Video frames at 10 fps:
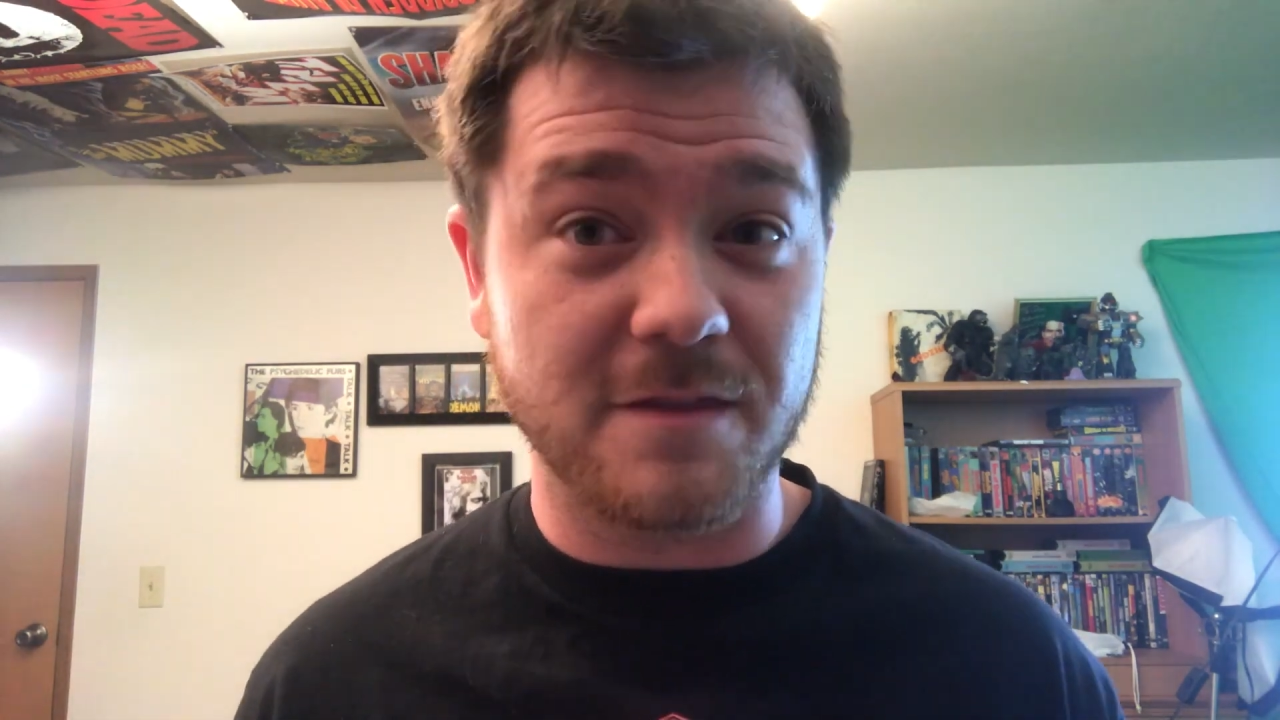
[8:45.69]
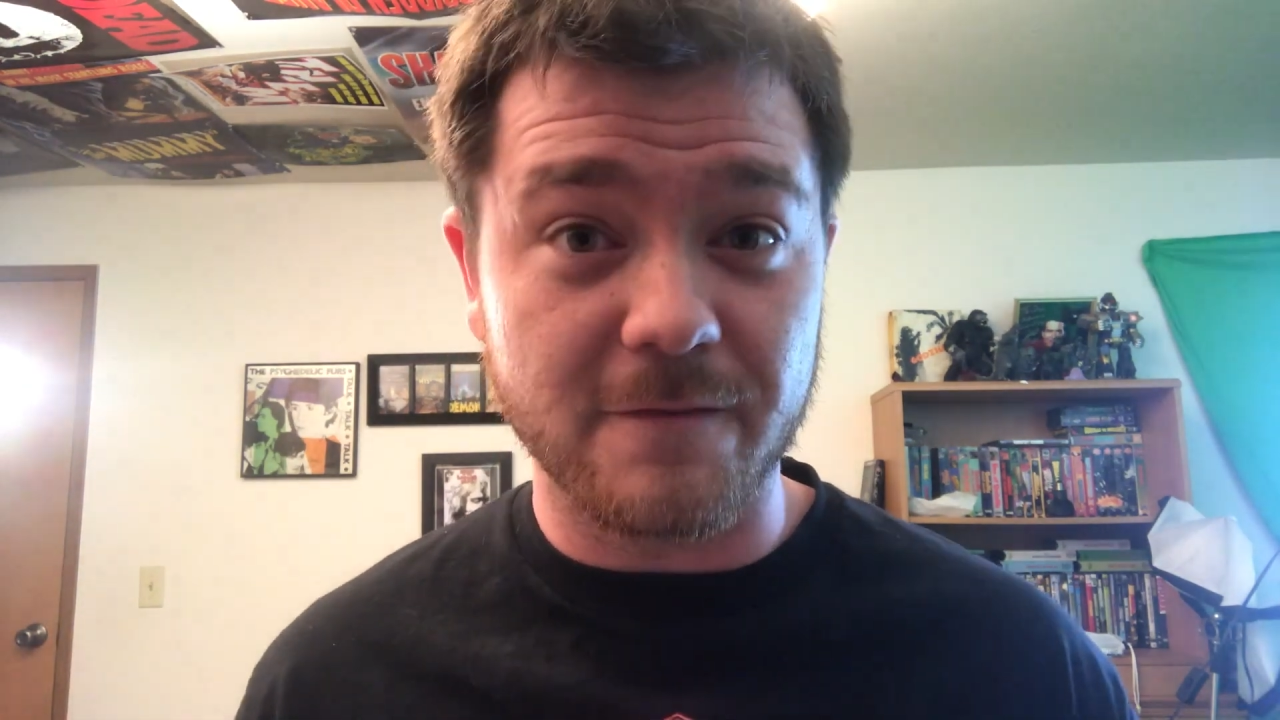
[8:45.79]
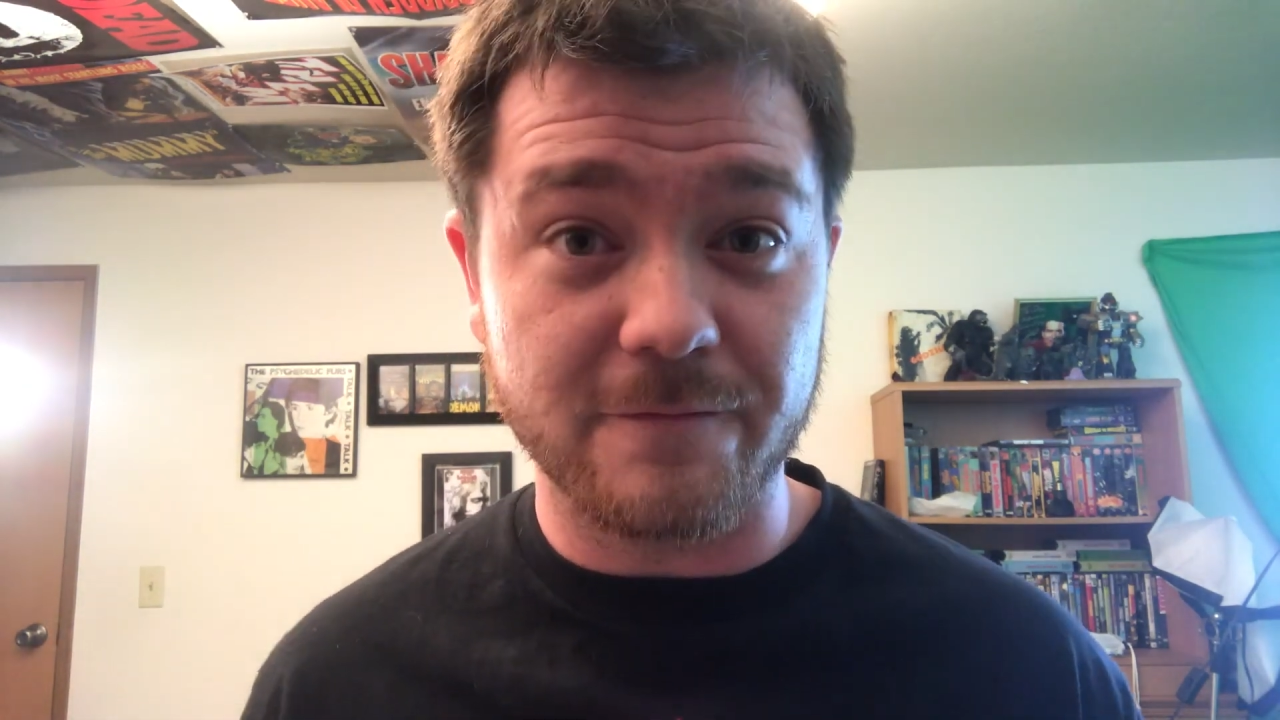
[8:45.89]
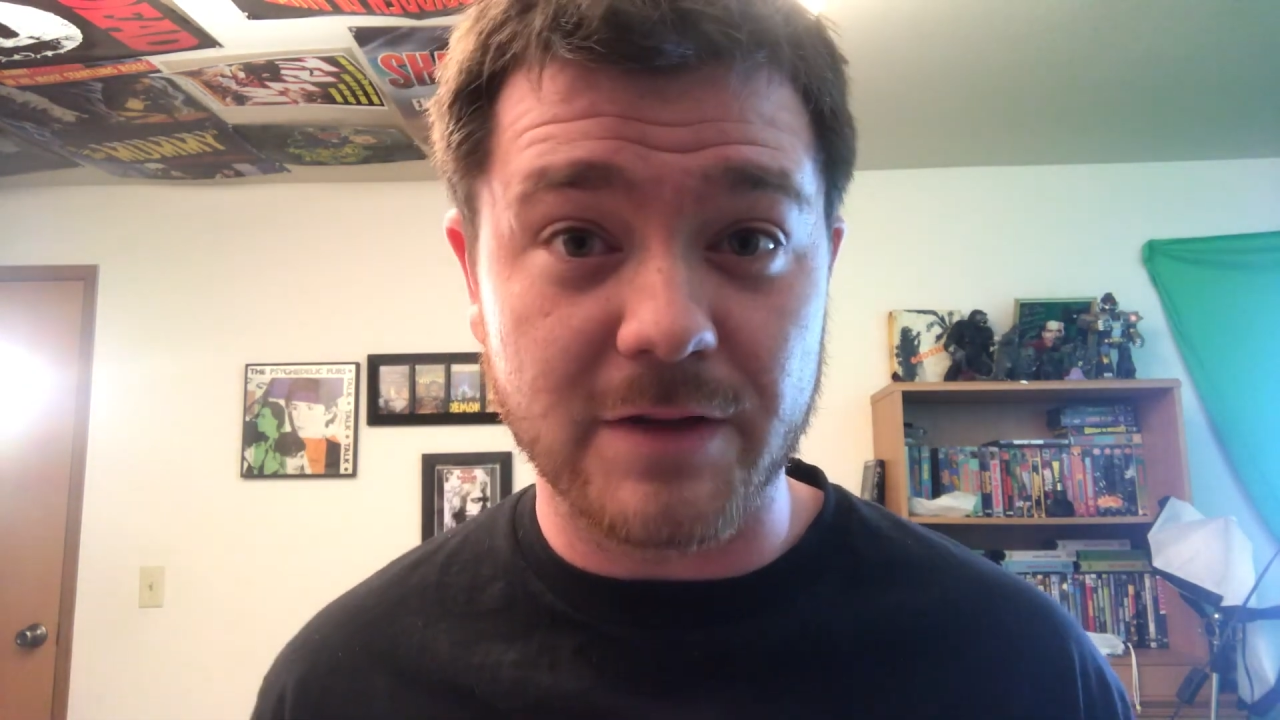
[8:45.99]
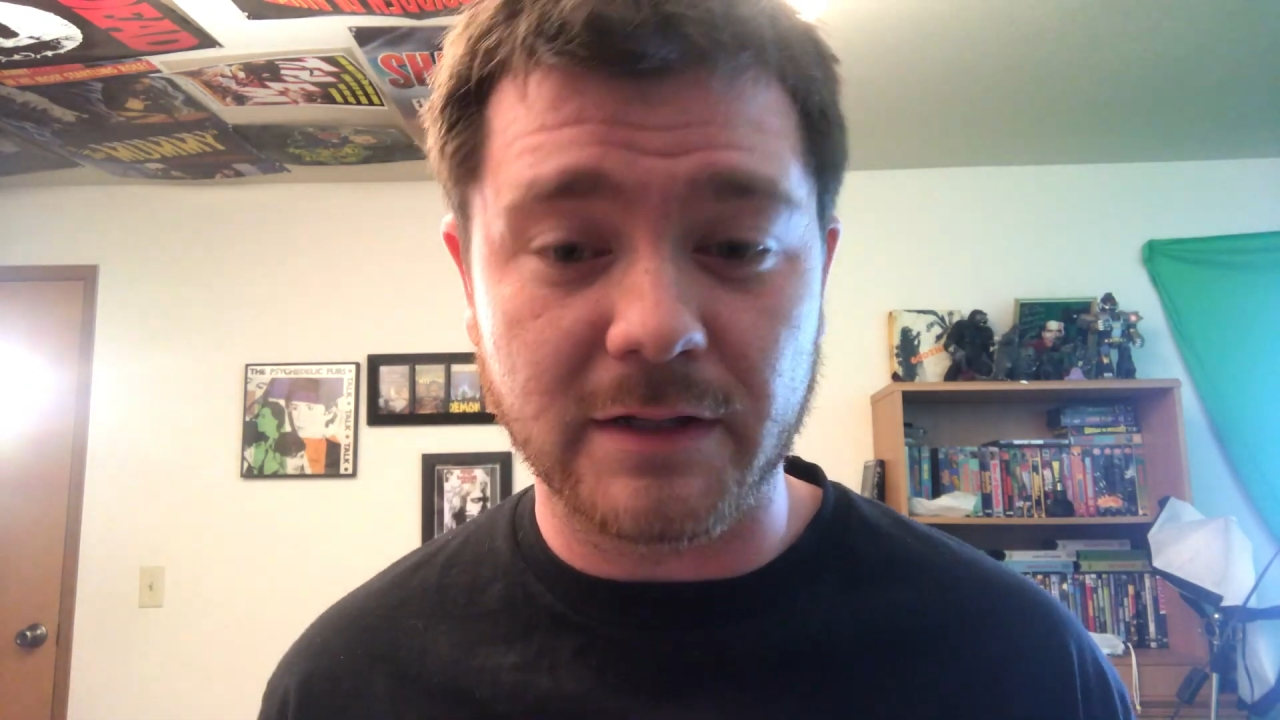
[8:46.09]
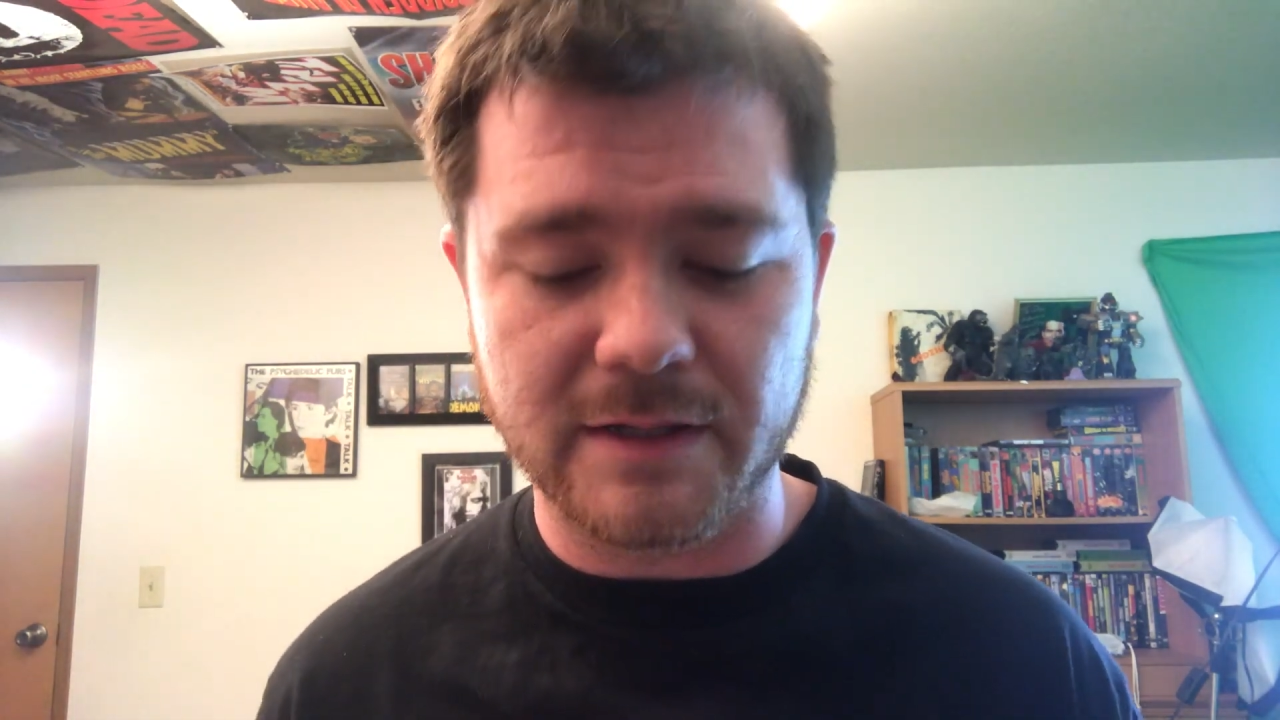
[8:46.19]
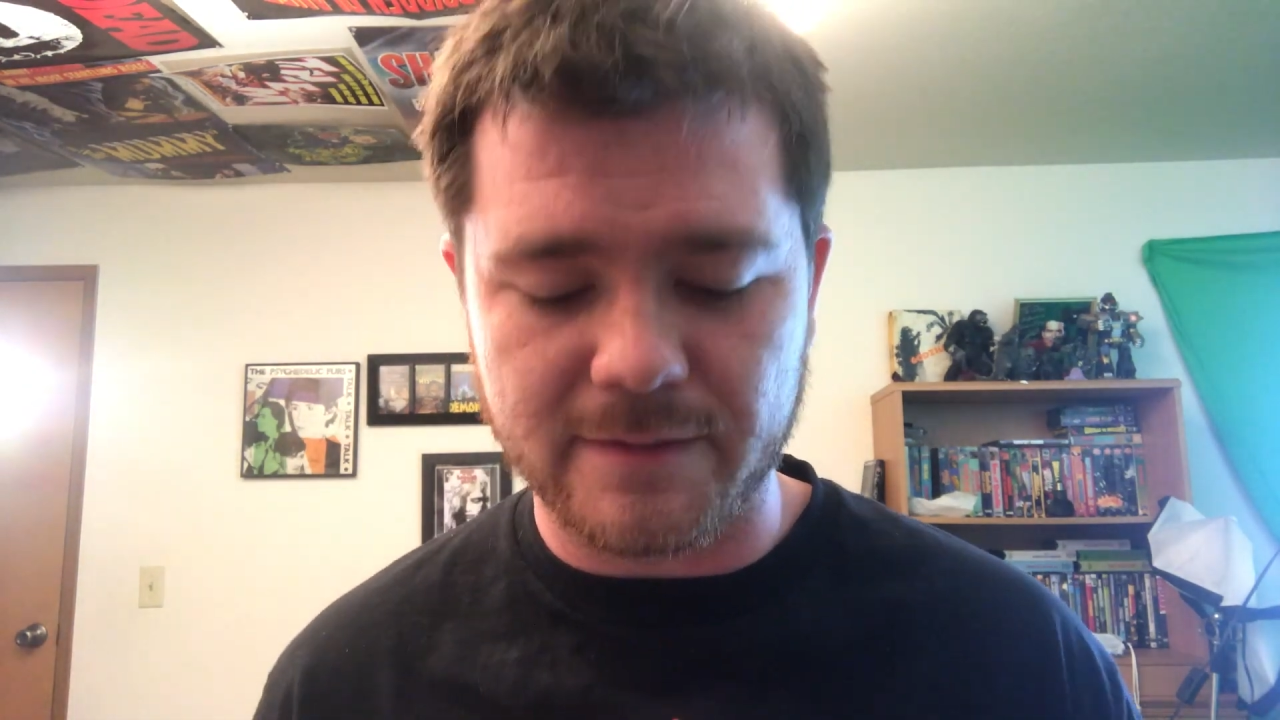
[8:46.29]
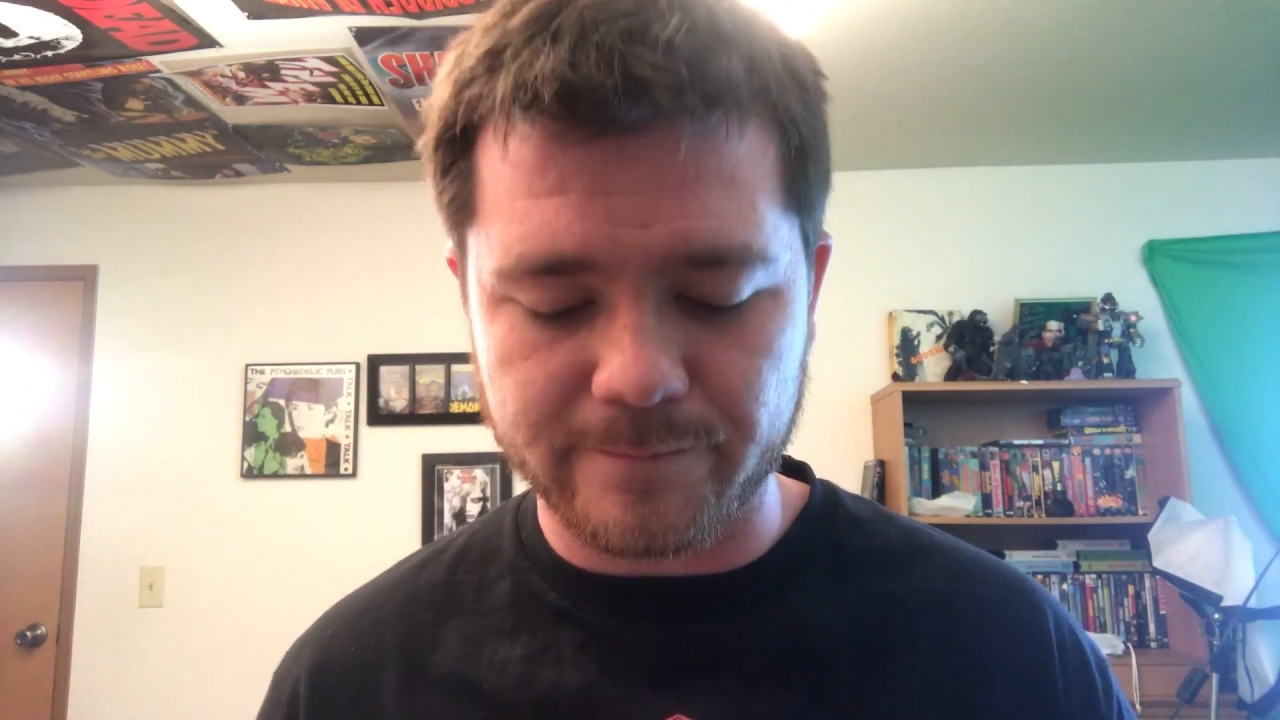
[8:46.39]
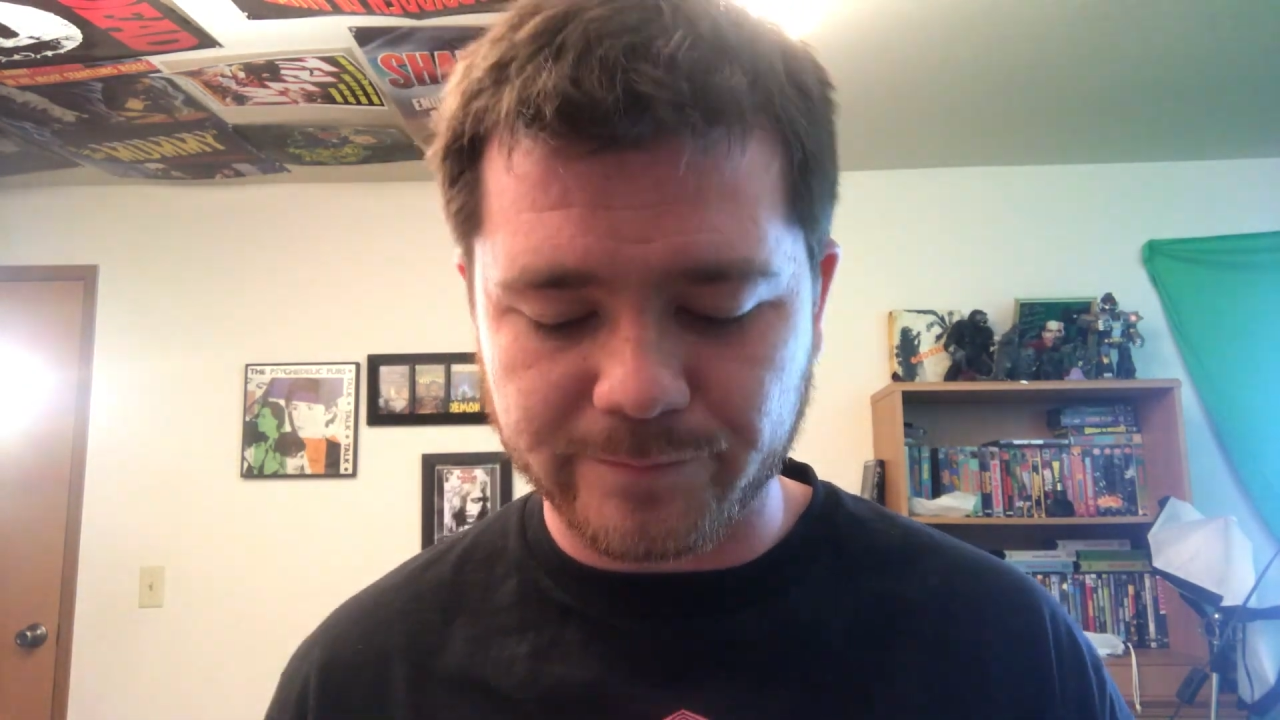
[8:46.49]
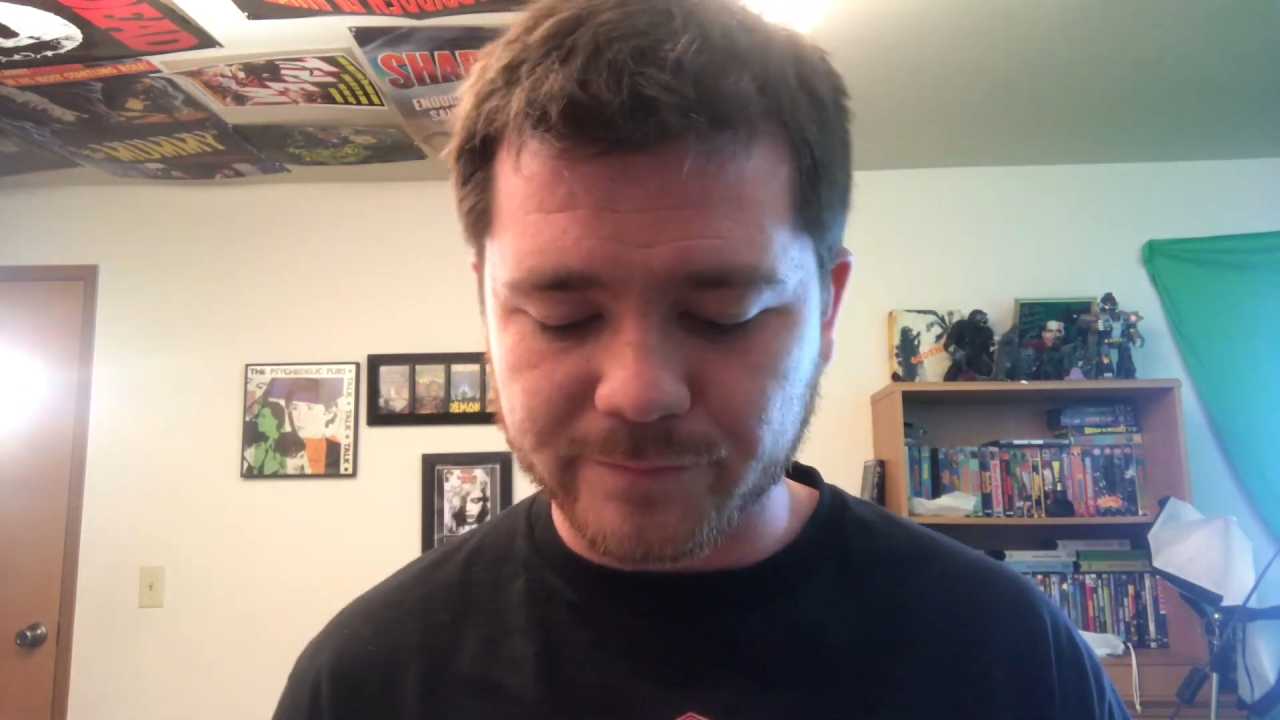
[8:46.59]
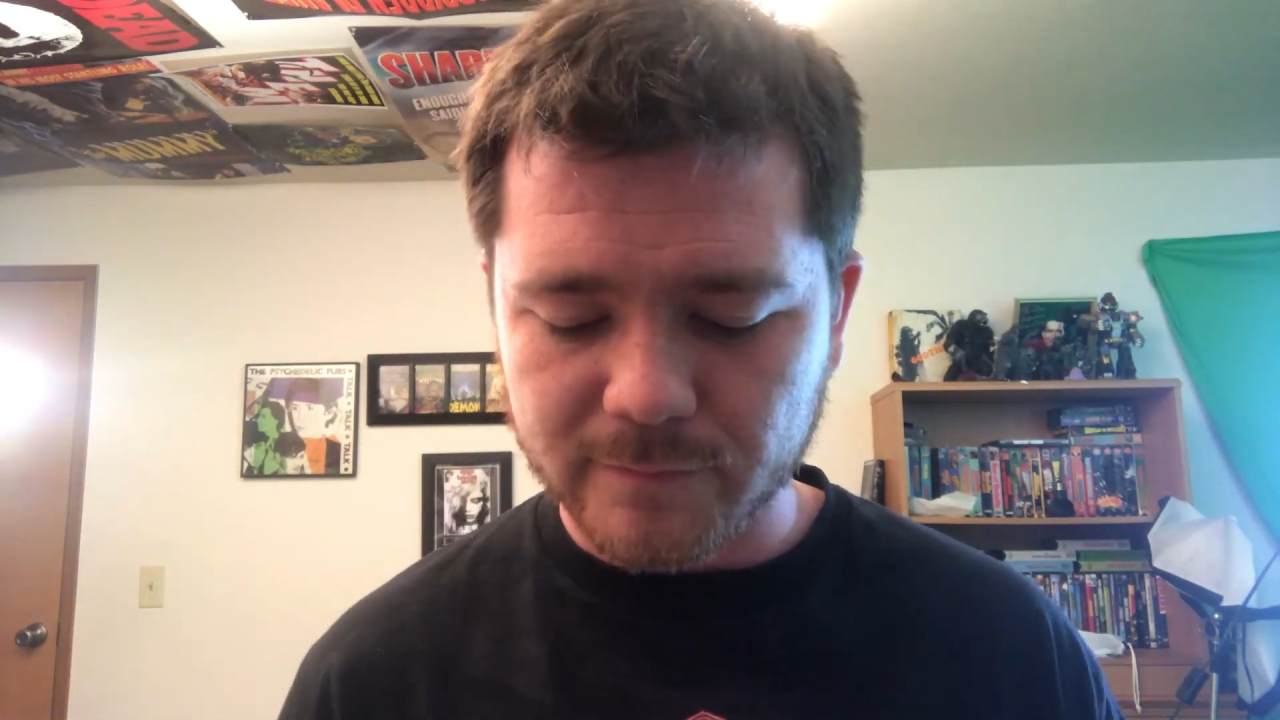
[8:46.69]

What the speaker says: the villain.